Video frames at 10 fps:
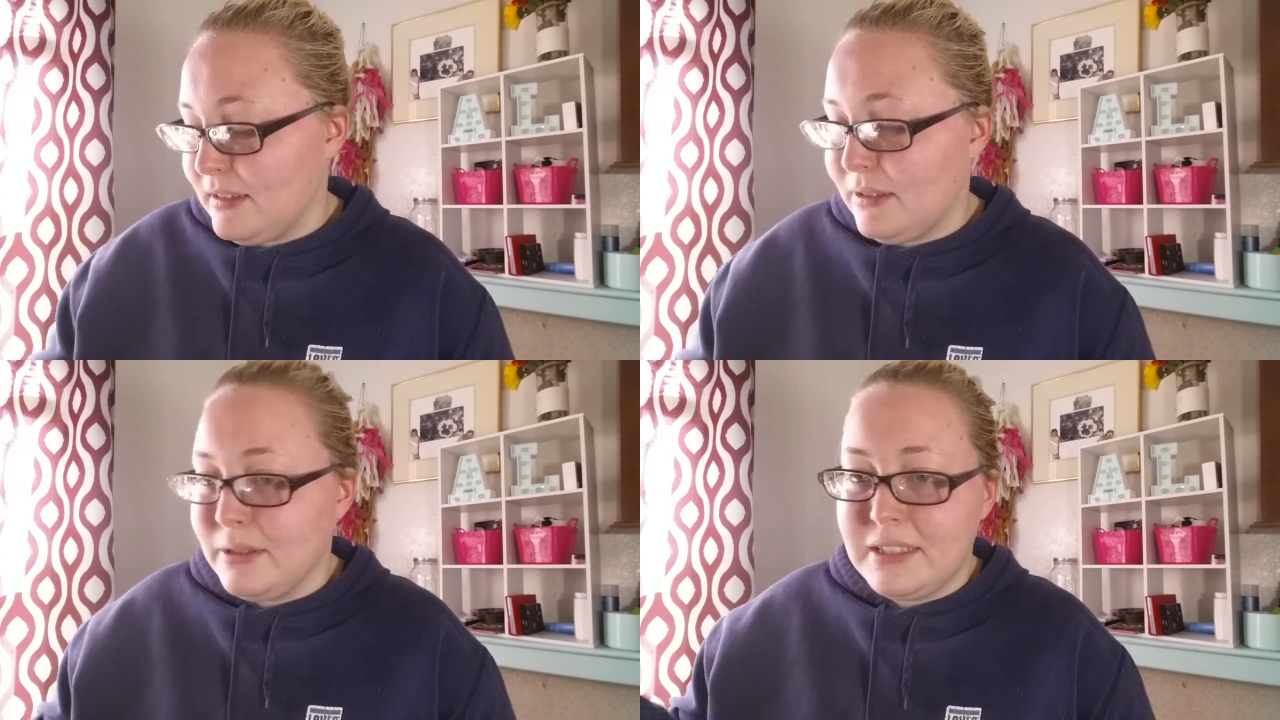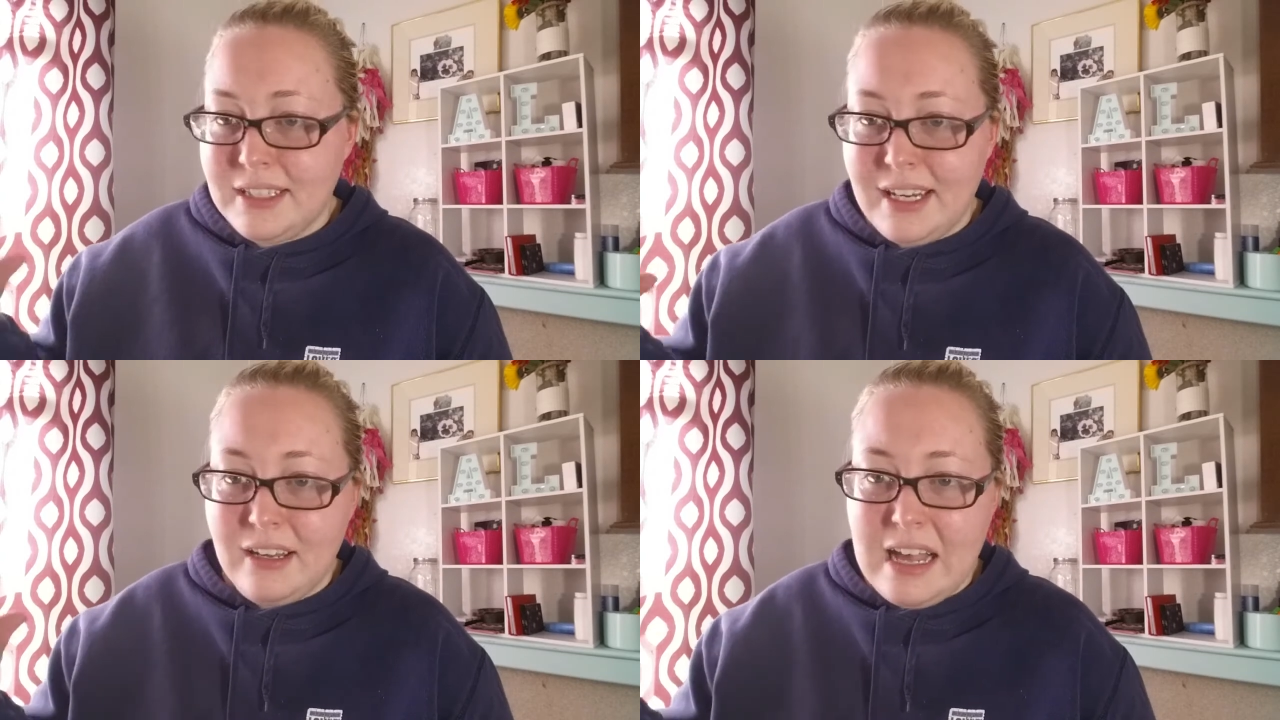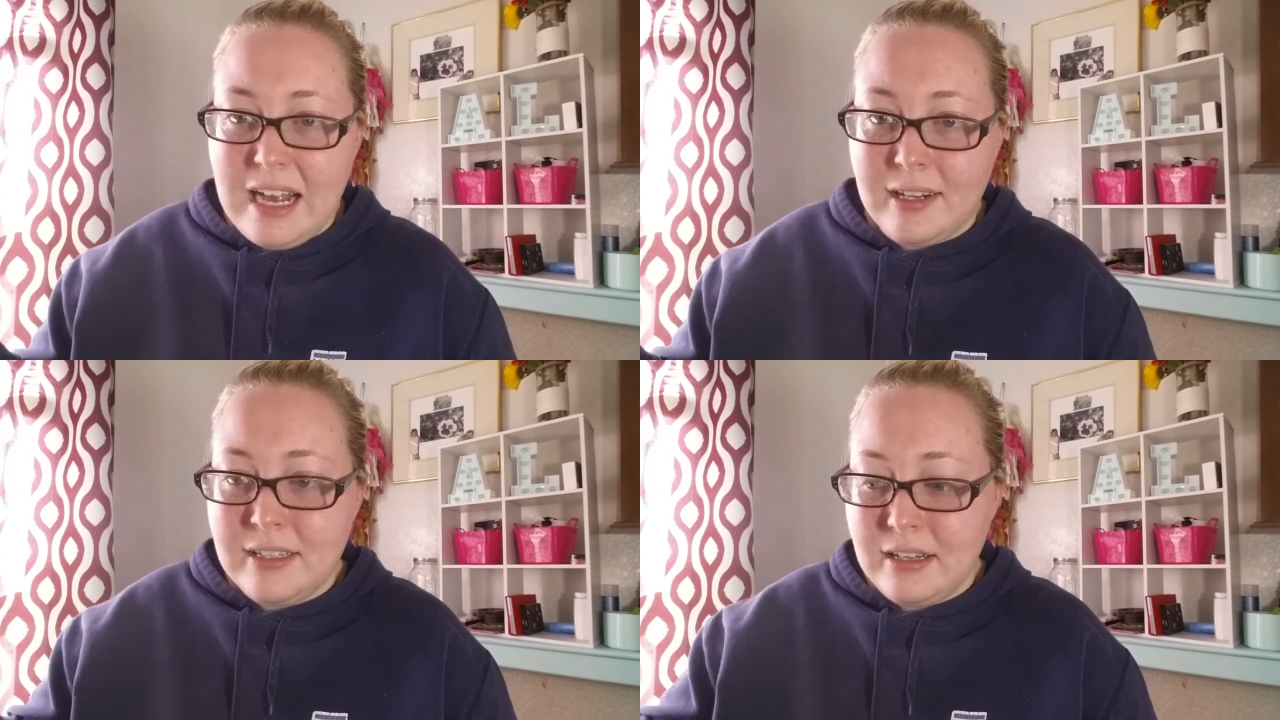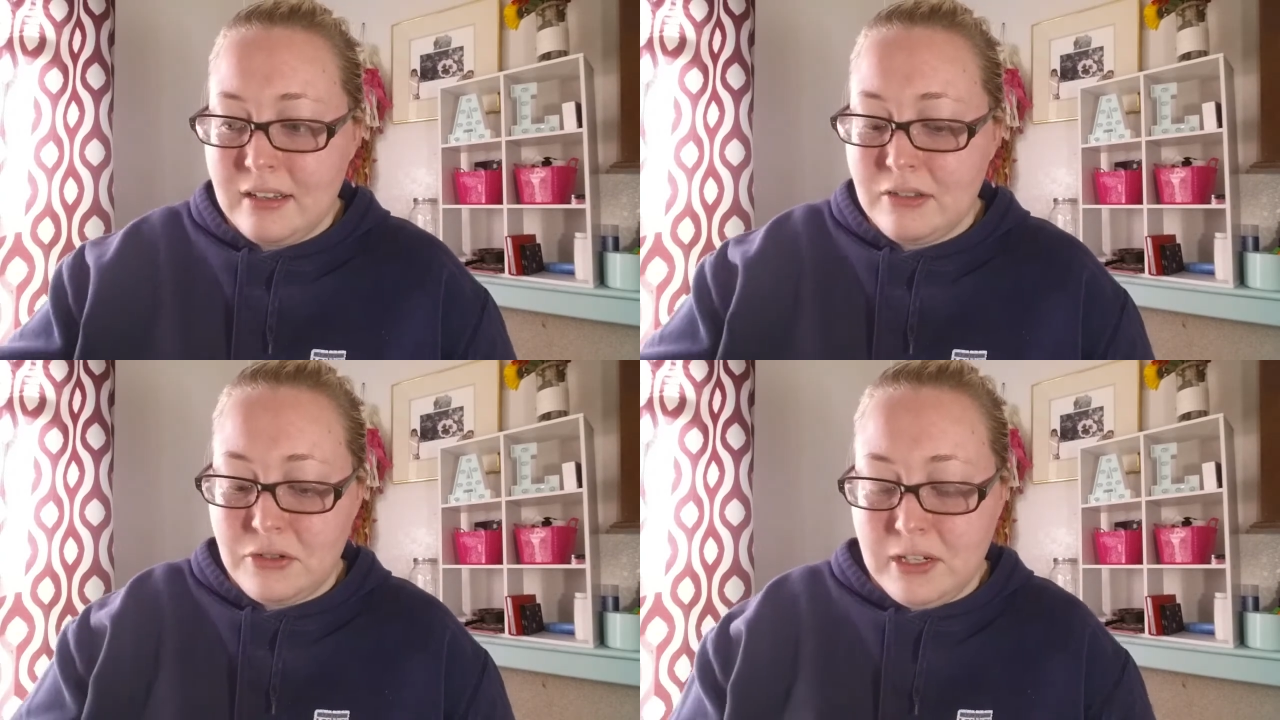those nail
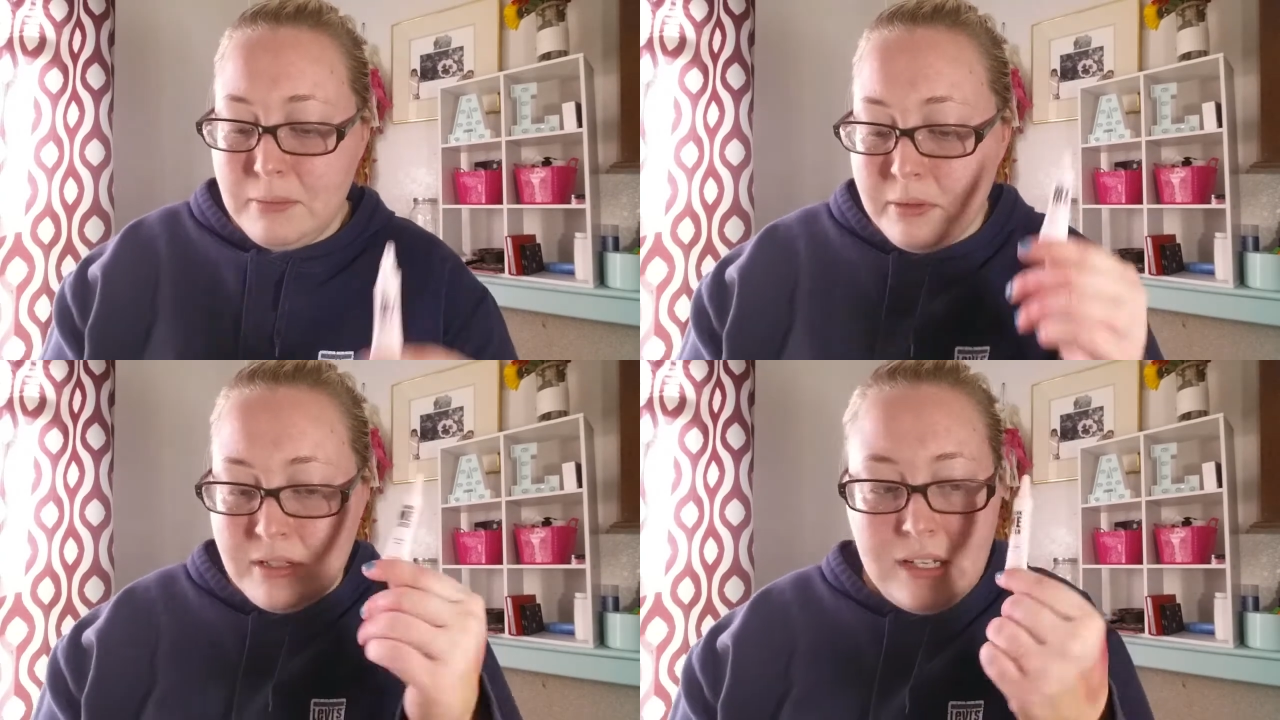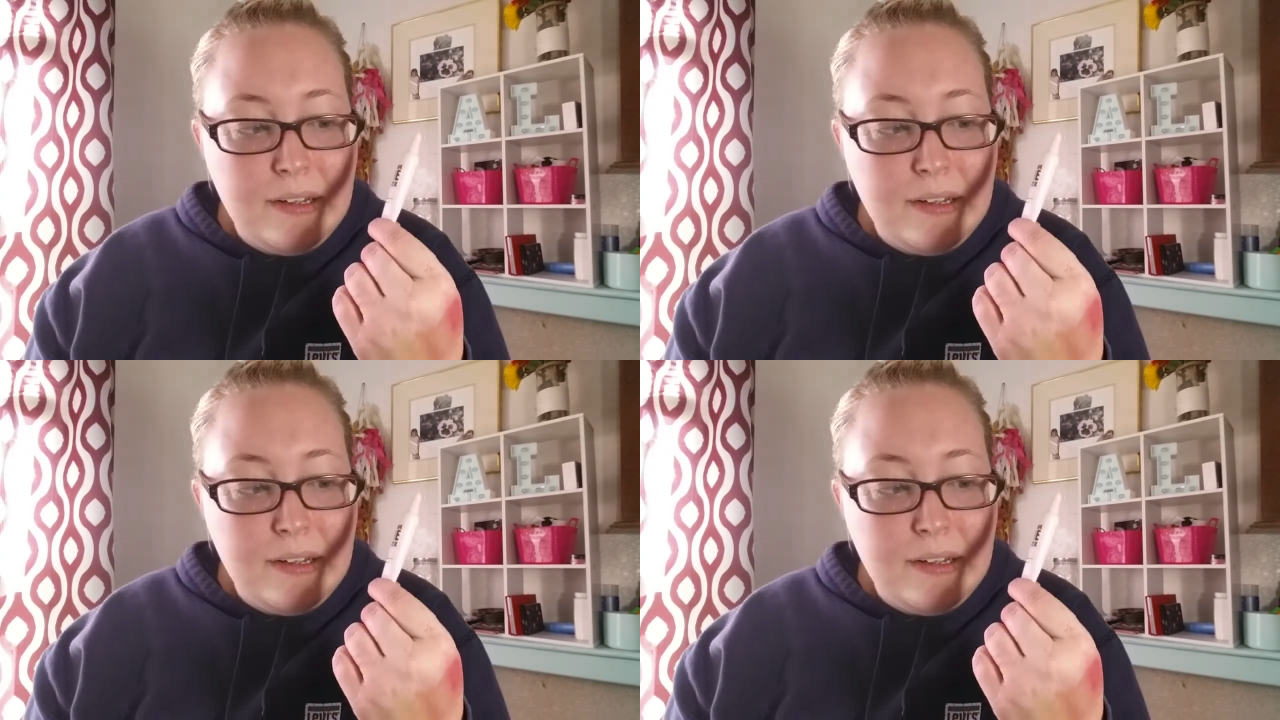accent strips,